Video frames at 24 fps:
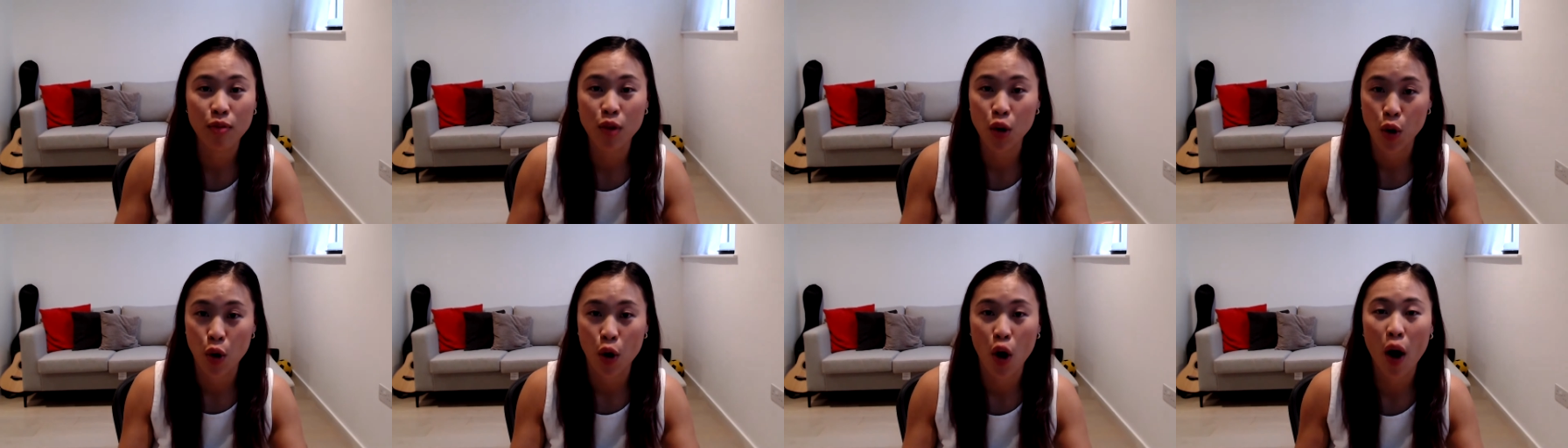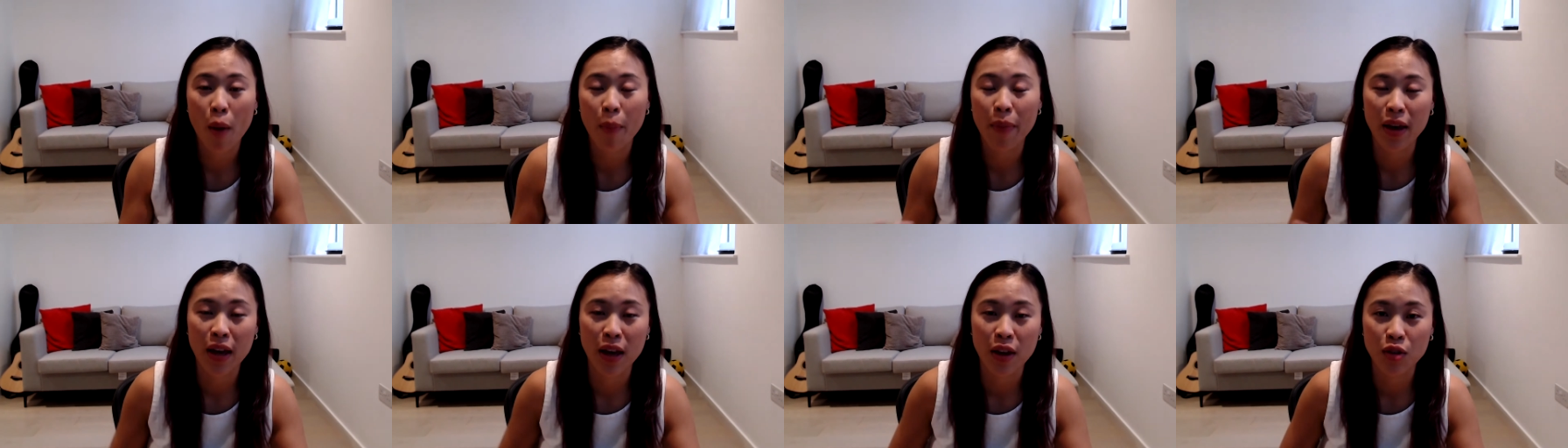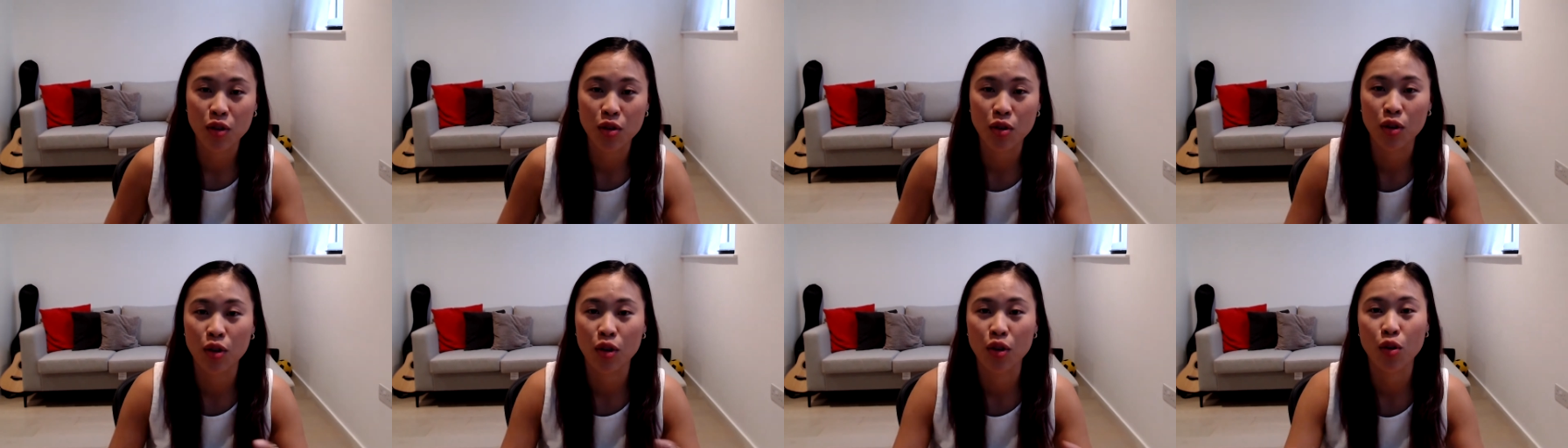hopping
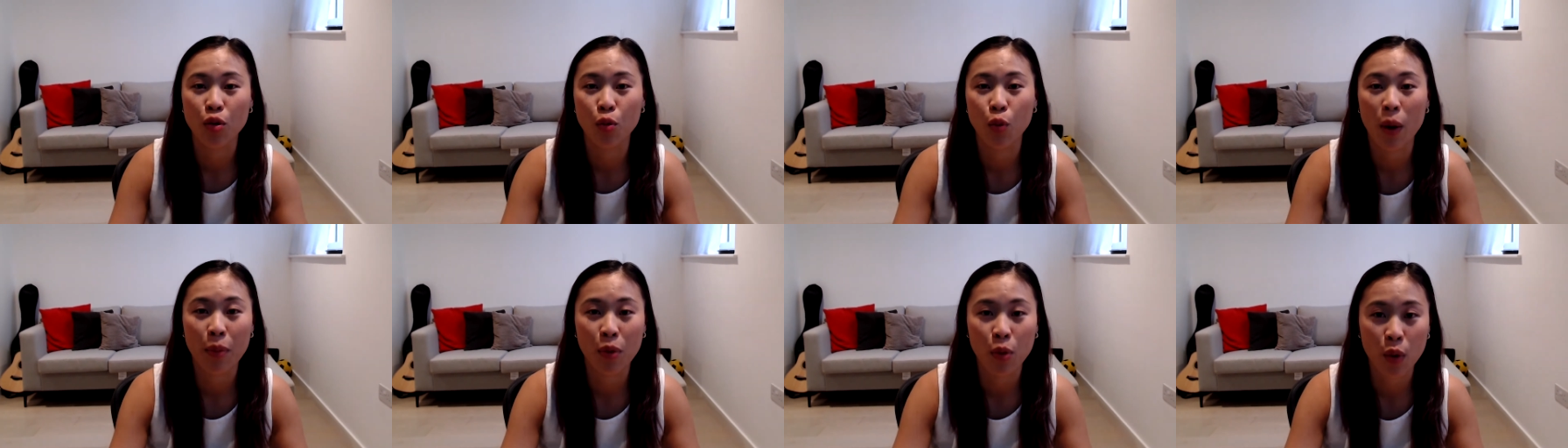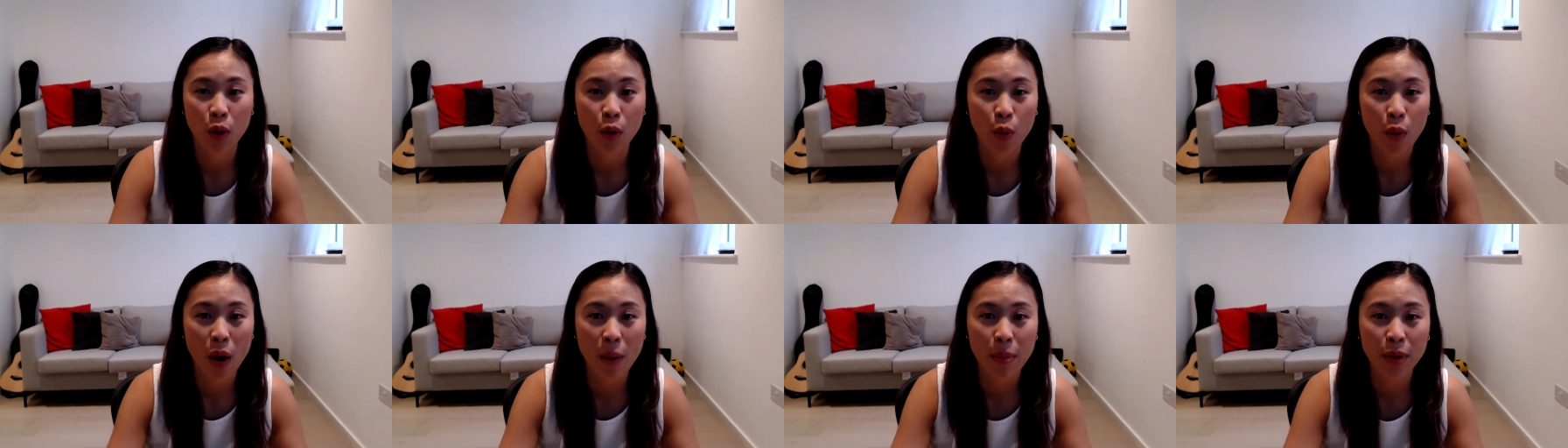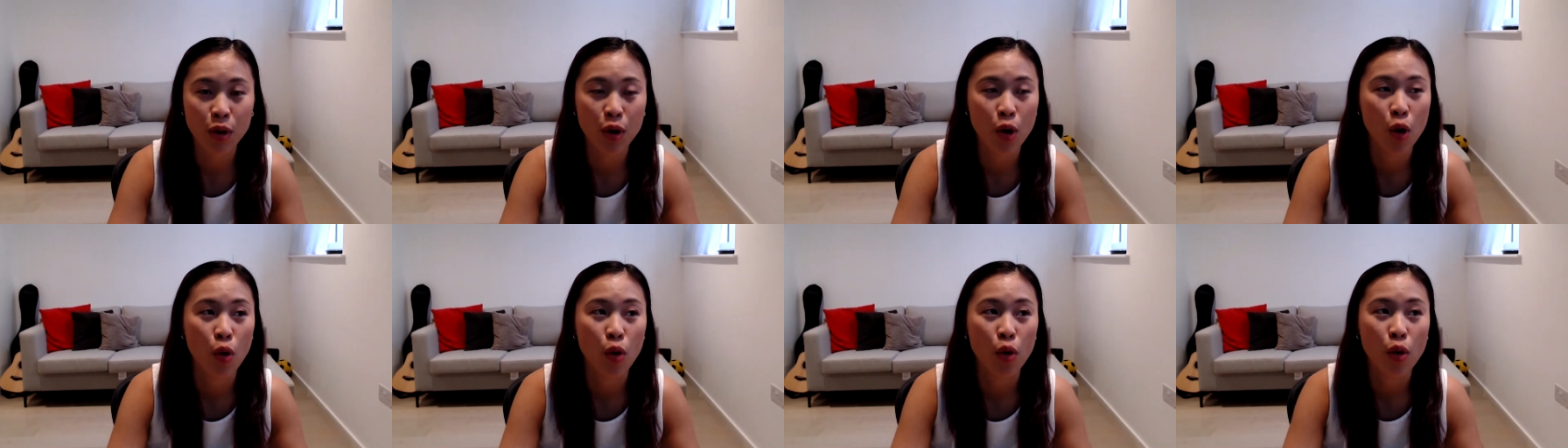into the Web3 rabbit
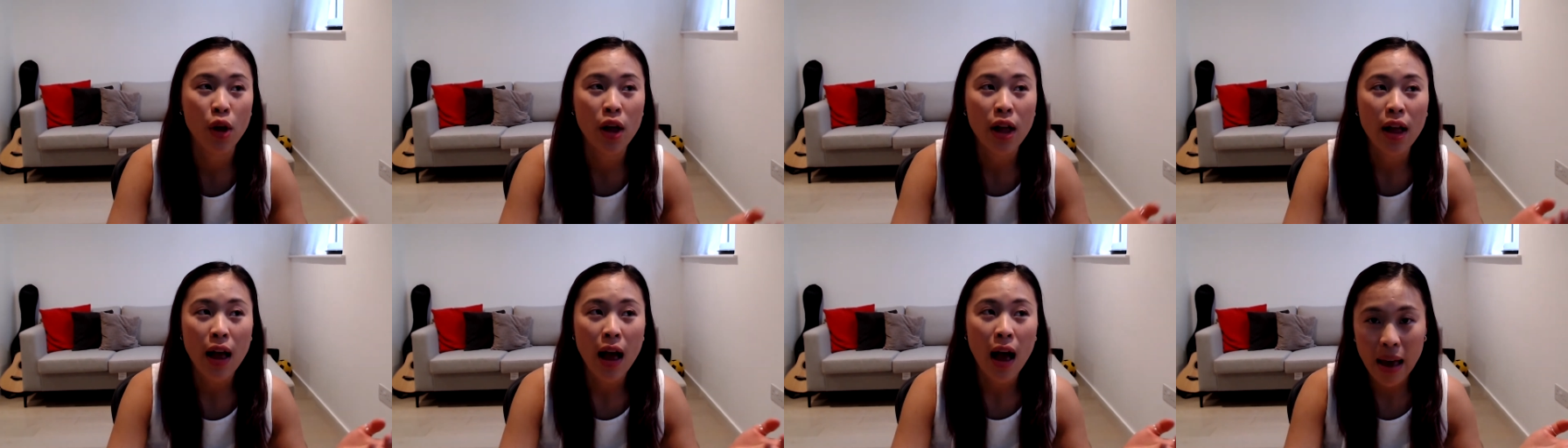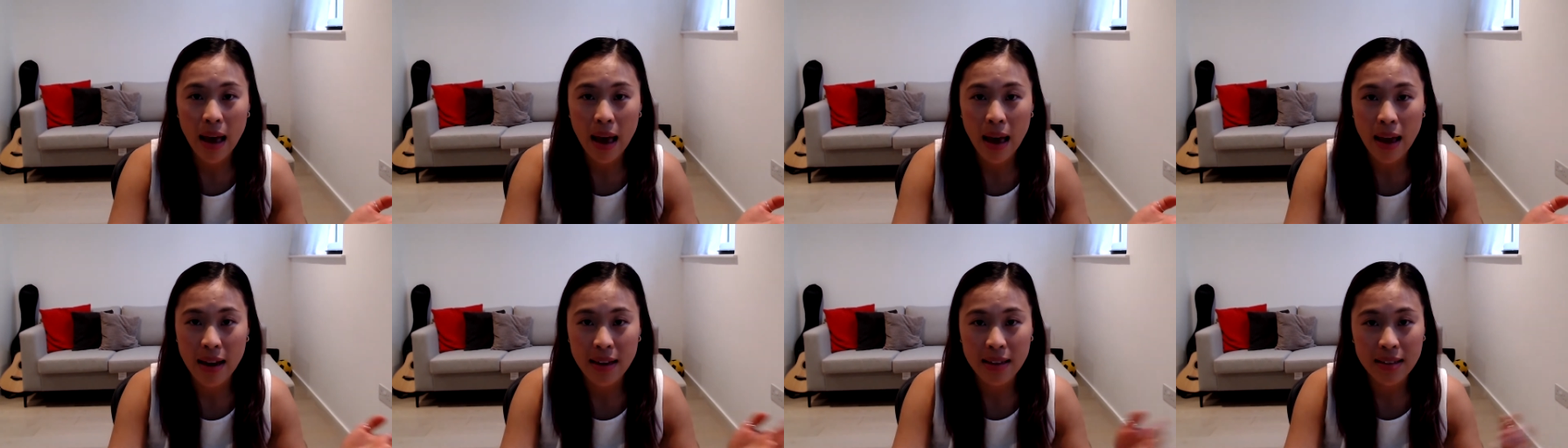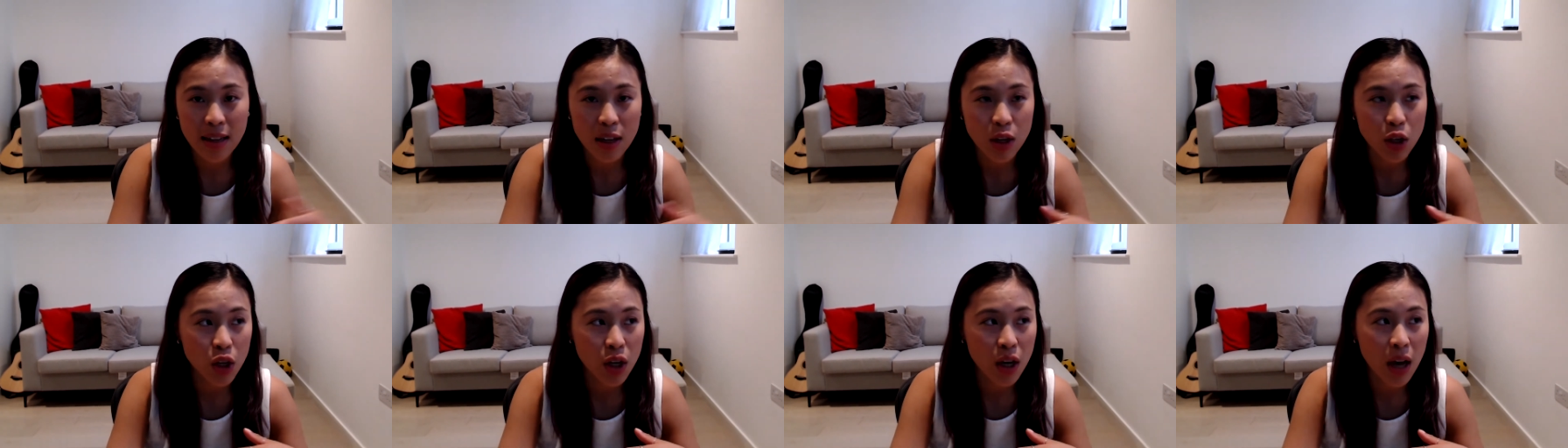hole. At
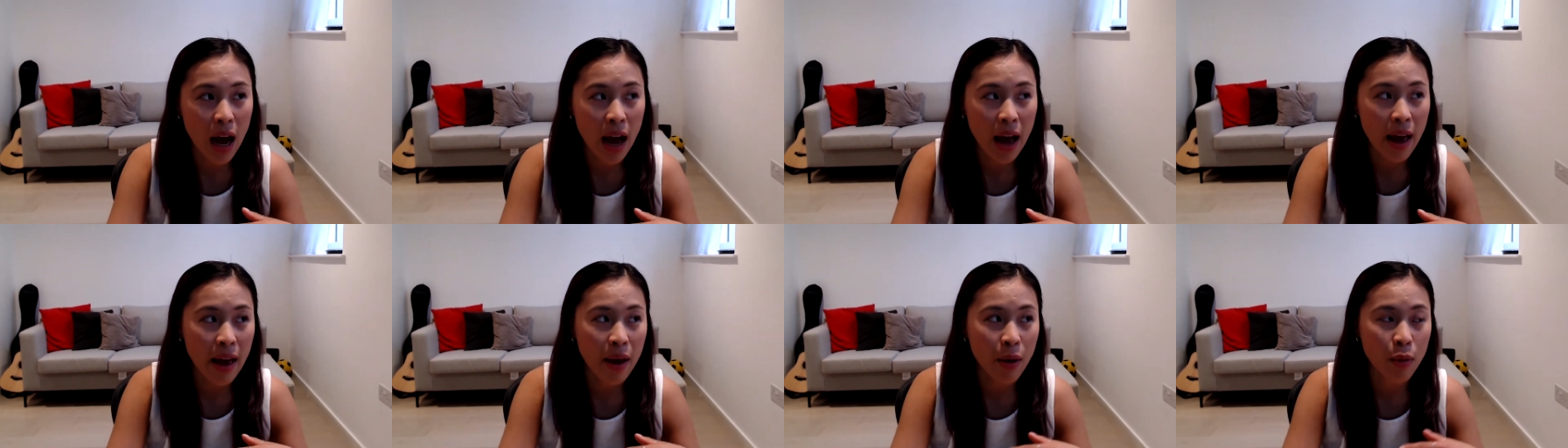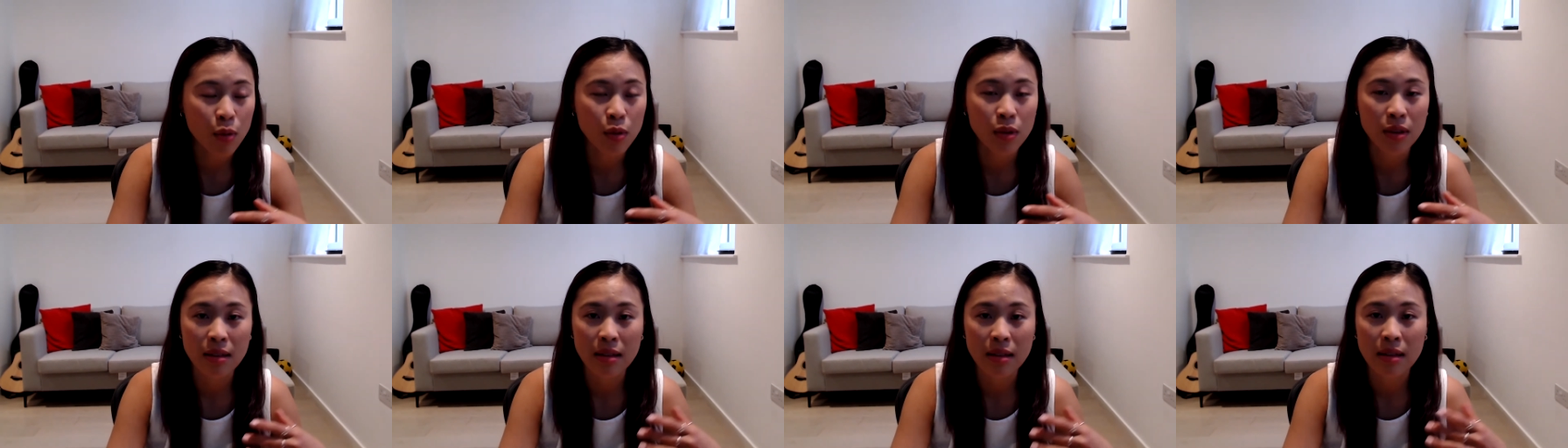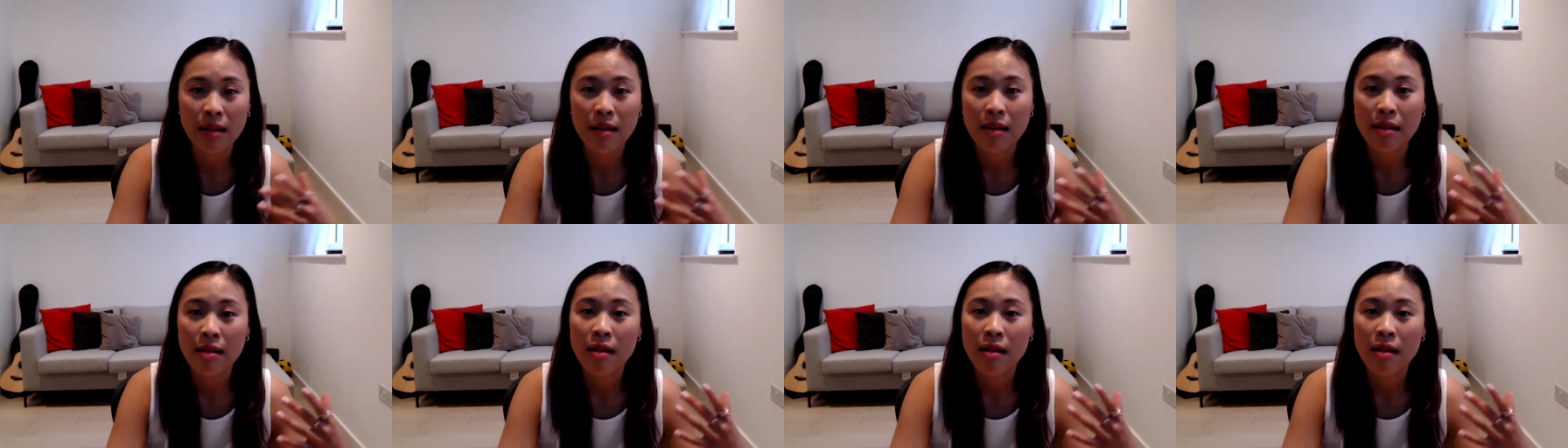Accenture, I was